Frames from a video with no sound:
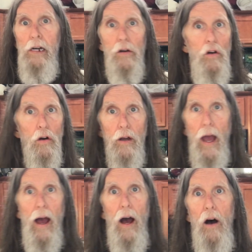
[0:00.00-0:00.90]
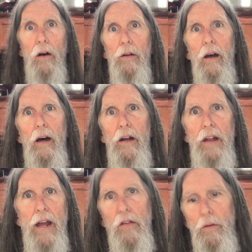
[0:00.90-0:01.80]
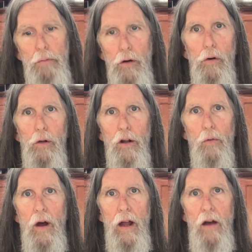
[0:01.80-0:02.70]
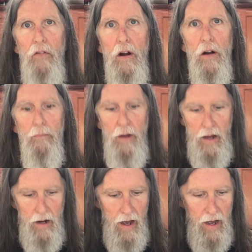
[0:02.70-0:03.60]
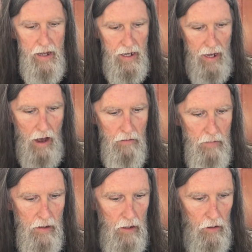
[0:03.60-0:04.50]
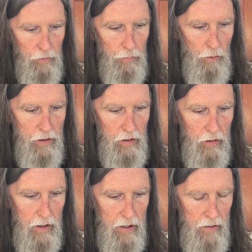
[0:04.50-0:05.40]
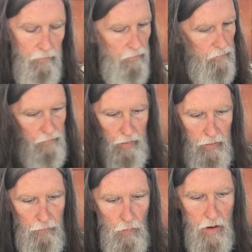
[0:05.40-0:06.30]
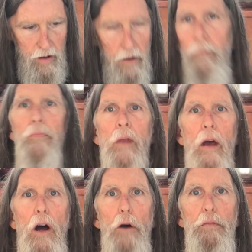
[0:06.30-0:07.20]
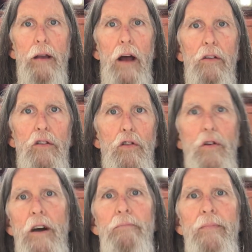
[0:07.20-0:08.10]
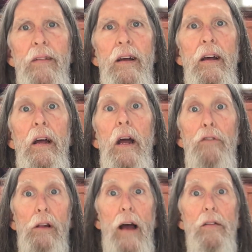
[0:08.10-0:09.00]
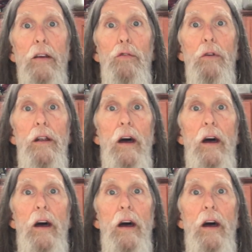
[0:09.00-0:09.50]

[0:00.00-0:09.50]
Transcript: cookout, a day at the pool, or whatever. But anyhow, looks pretty good. Good for you. Hope you guys enjoy it. If you like this one,